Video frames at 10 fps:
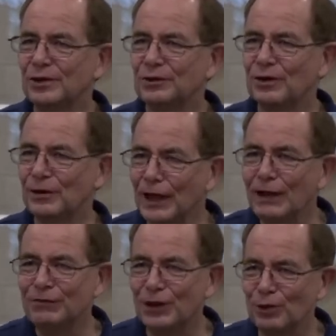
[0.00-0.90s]
to
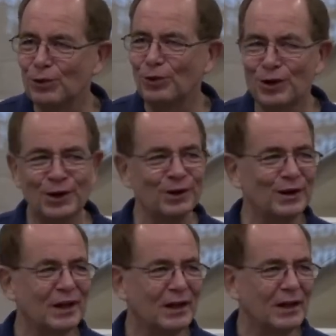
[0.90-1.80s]
leave the Lord
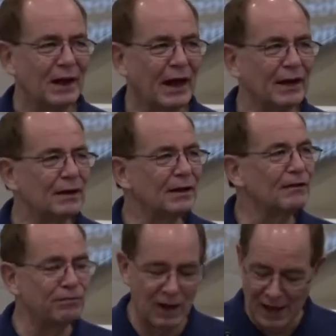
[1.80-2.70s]
and
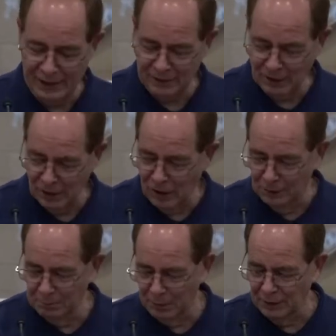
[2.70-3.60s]
live like
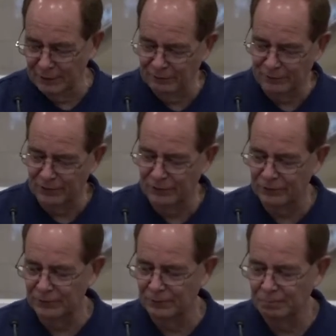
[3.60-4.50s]
unbelievers.
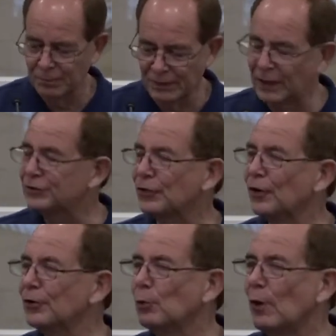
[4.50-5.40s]
They
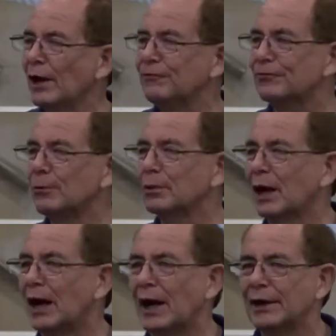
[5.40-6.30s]
turned away from
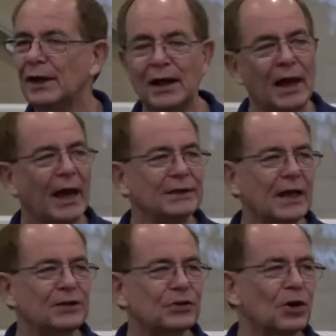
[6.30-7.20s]
God, and
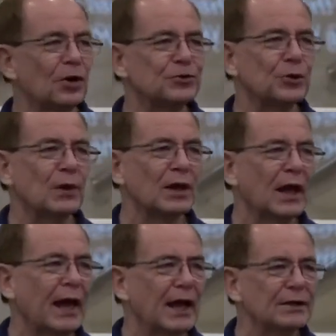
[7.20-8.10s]
they turned to a
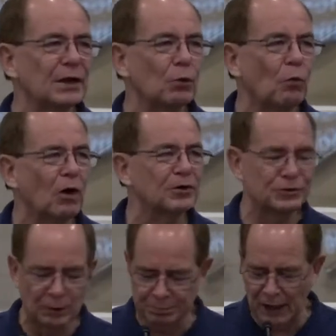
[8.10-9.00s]
land that
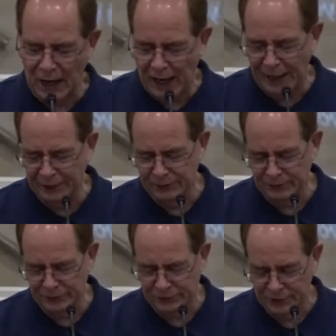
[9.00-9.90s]
worshiped
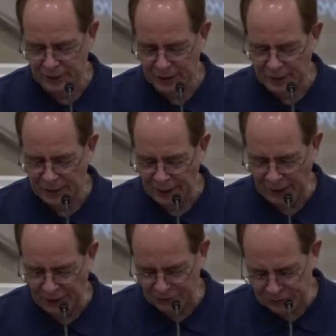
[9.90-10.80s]
idols
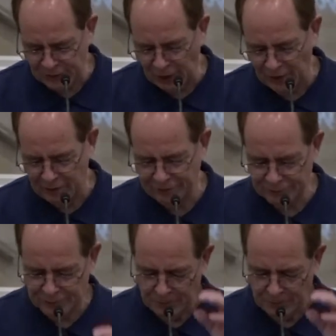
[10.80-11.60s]
and stuff.